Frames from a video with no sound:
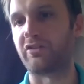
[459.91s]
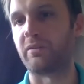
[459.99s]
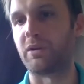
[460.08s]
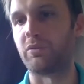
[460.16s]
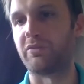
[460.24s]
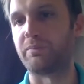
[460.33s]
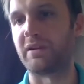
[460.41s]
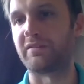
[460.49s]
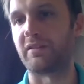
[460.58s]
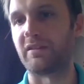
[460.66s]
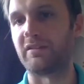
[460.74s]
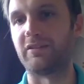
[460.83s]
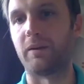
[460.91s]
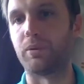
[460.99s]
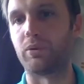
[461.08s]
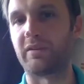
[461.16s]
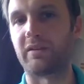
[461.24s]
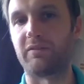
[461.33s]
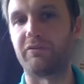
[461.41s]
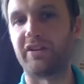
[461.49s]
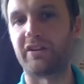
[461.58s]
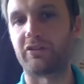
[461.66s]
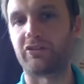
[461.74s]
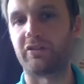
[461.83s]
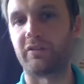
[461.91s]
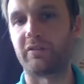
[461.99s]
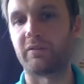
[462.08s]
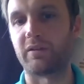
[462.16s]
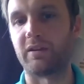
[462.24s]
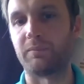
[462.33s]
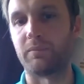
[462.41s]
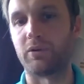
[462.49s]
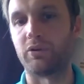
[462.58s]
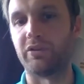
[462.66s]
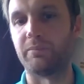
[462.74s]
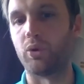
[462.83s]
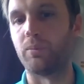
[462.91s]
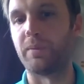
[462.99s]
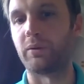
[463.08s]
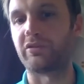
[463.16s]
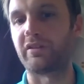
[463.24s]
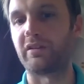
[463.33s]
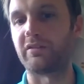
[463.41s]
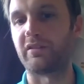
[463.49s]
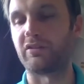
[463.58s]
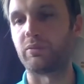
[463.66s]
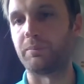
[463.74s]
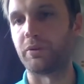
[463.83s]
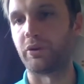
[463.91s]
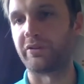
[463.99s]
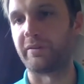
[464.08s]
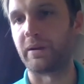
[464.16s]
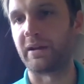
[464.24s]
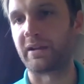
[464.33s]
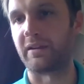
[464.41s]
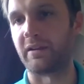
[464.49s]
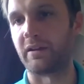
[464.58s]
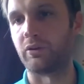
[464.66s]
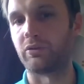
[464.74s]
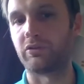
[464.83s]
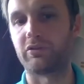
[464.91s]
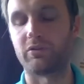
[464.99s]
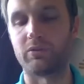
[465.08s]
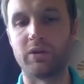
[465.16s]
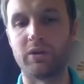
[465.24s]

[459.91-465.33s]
I mean, we've basically doubled the conversion on the mobile site since we brought it back in-house. So